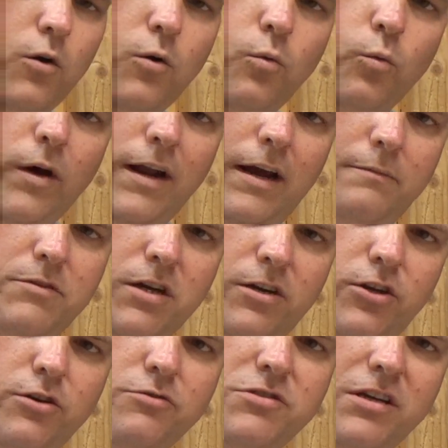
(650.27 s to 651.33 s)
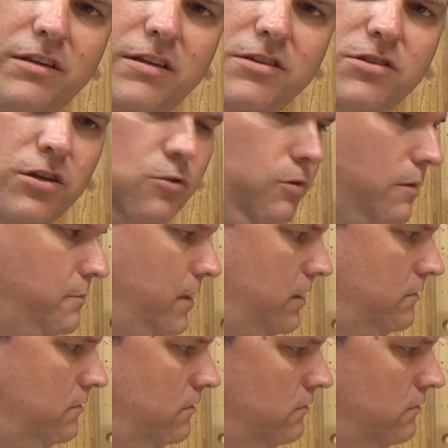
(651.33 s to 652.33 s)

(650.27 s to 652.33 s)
When I'm done using this equipment,